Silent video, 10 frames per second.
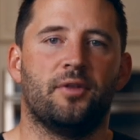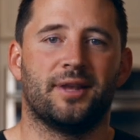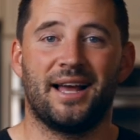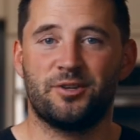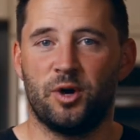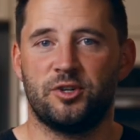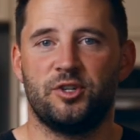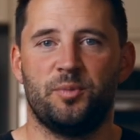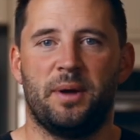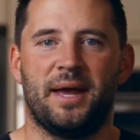The last
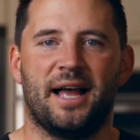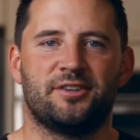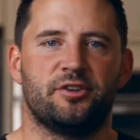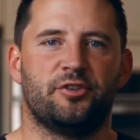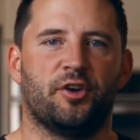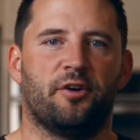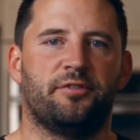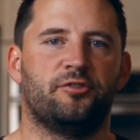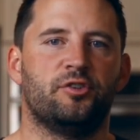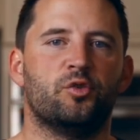question you may be asking
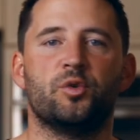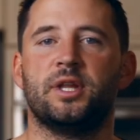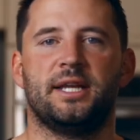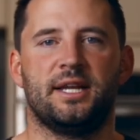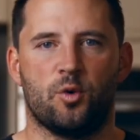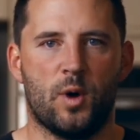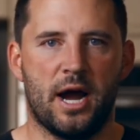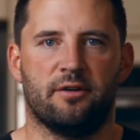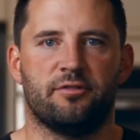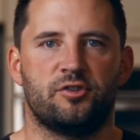yourself is, do you really need to
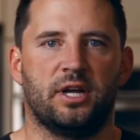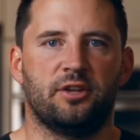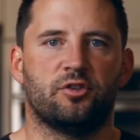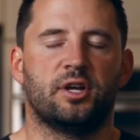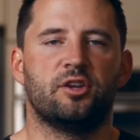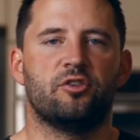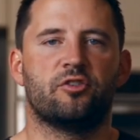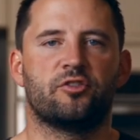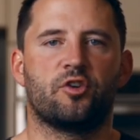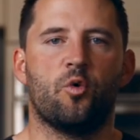wire for shades or can you
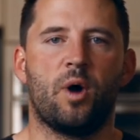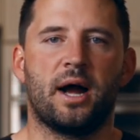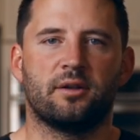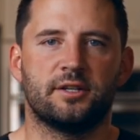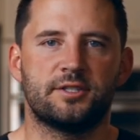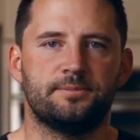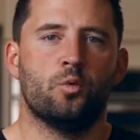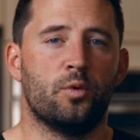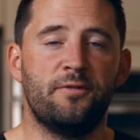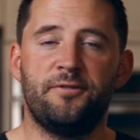just go wireless?
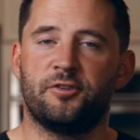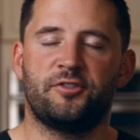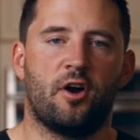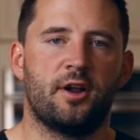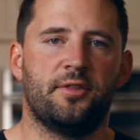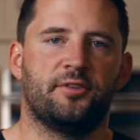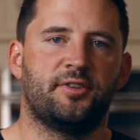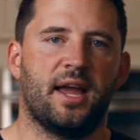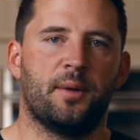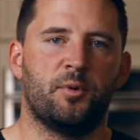When we first started in this
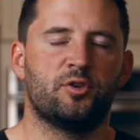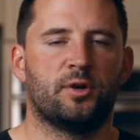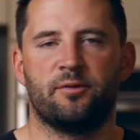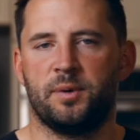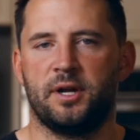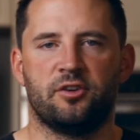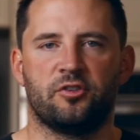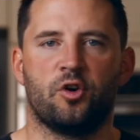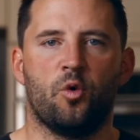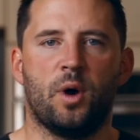game, we told everybody to
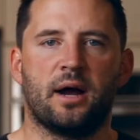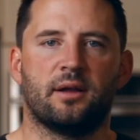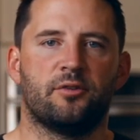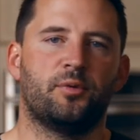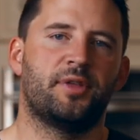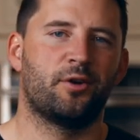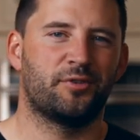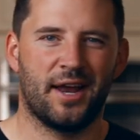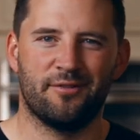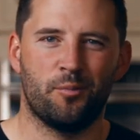just go wireless. We thought it
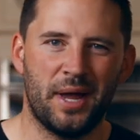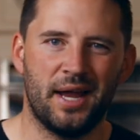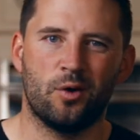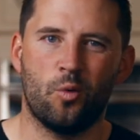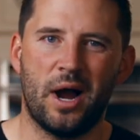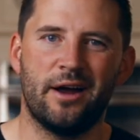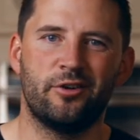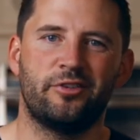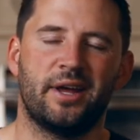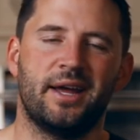was kind of a pain to
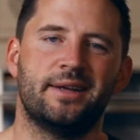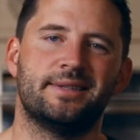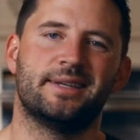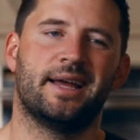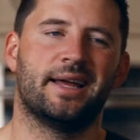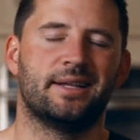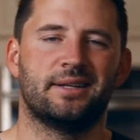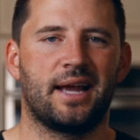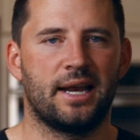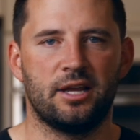wire shades
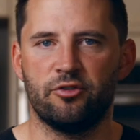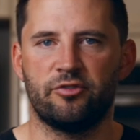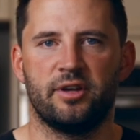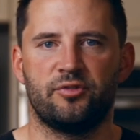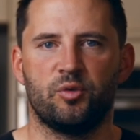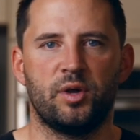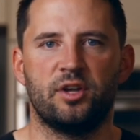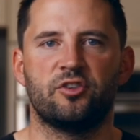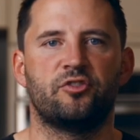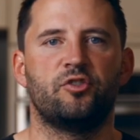and kind of useless and we
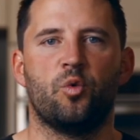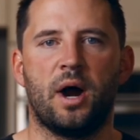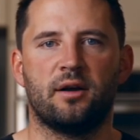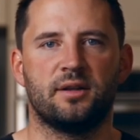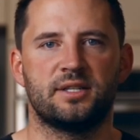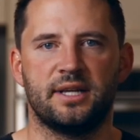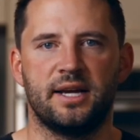could just do wireless